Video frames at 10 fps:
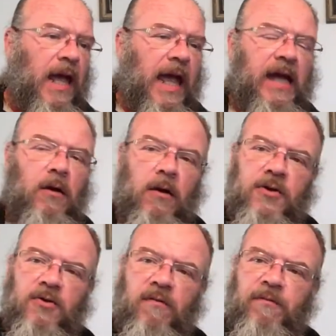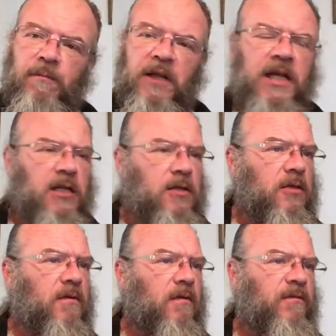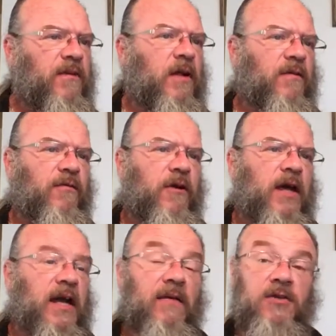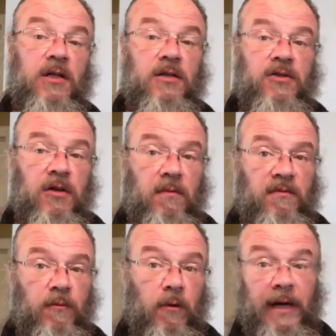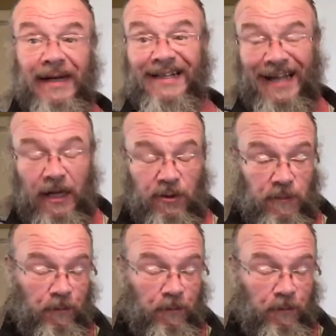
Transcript: And also, please, feel free, and I've said this to you before in class,